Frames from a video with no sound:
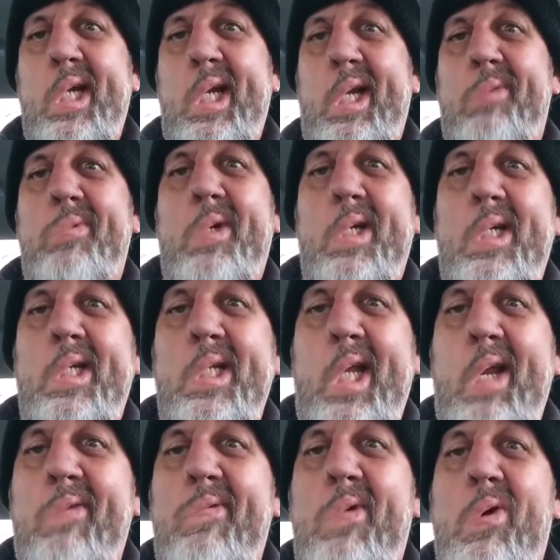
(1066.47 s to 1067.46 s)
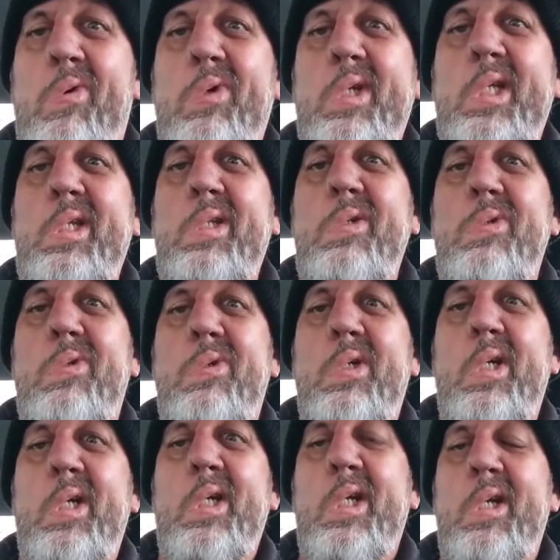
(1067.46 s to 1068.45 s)
I'm gonna have a whole queue
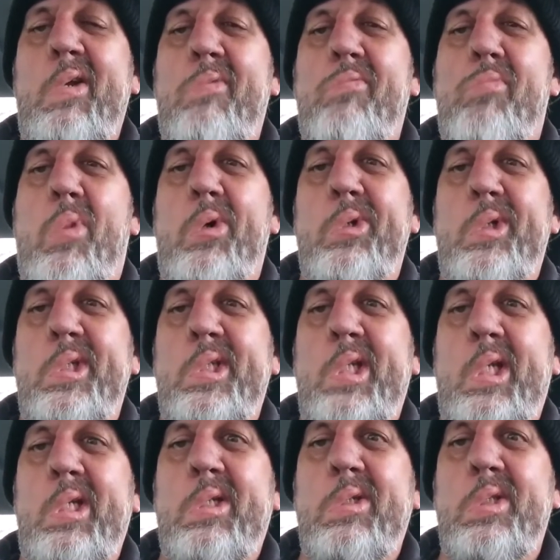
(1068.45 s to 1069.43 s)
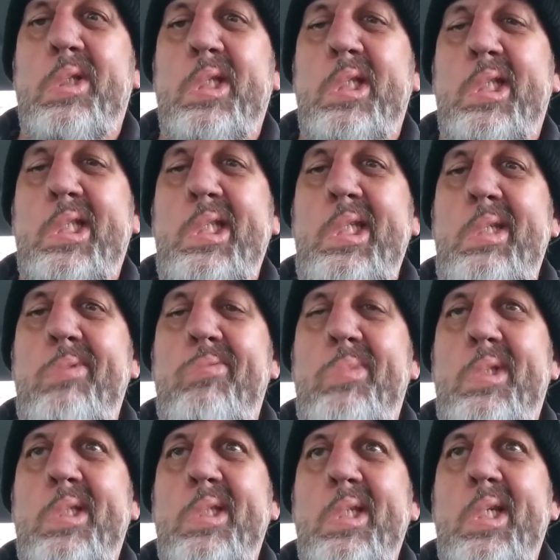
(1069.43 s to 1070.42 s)
of motorcycles. It
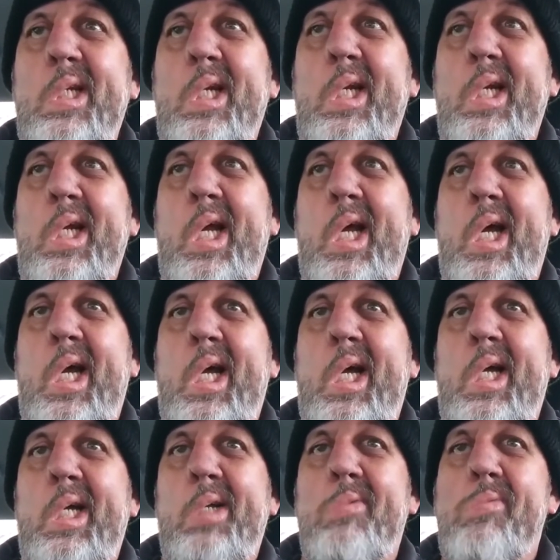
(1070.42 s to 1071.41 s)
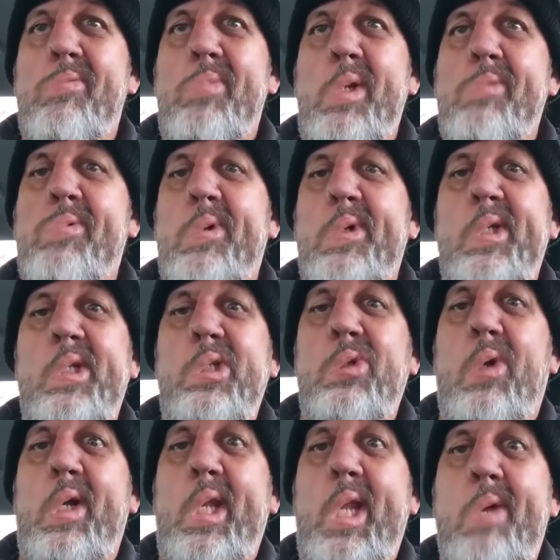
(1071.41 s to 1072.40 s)
seems people
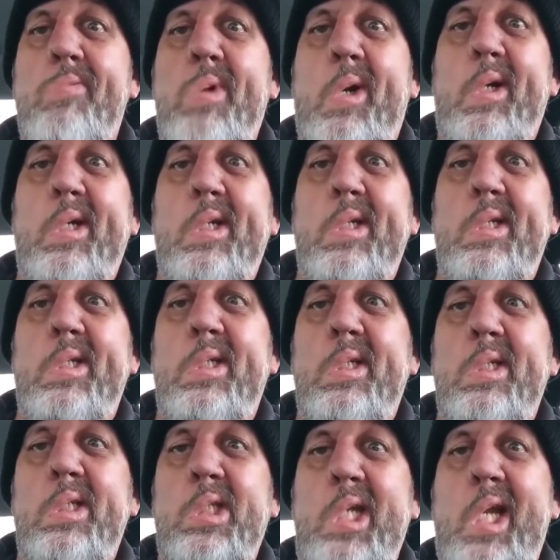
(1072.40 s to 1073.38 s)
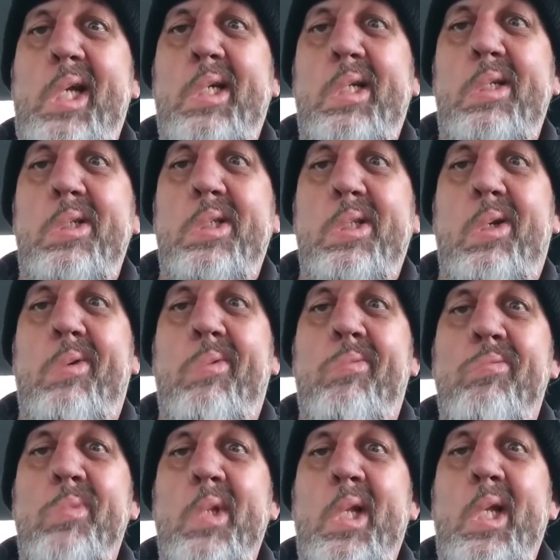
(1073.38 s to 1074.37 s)
enjoy that part of the channel, so
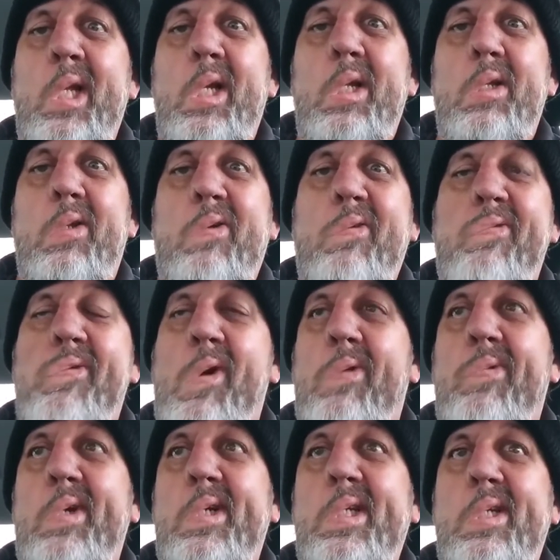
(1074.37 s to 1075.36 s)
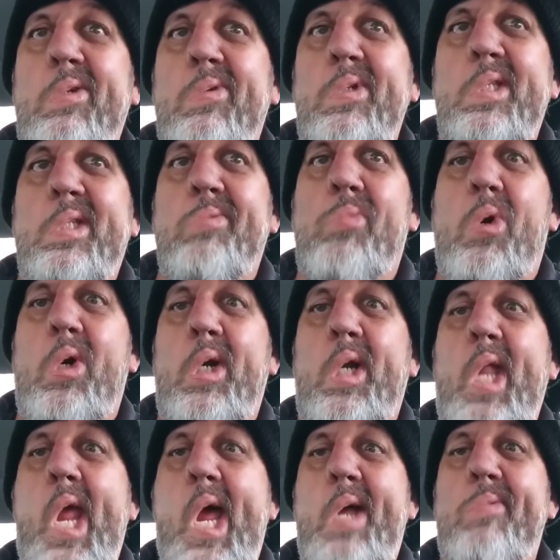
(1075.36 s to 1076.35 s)
look forward to doing some more of
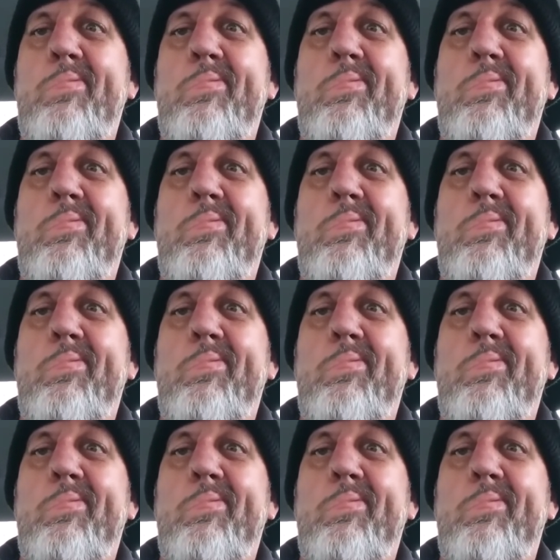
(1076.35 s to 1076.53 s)
that.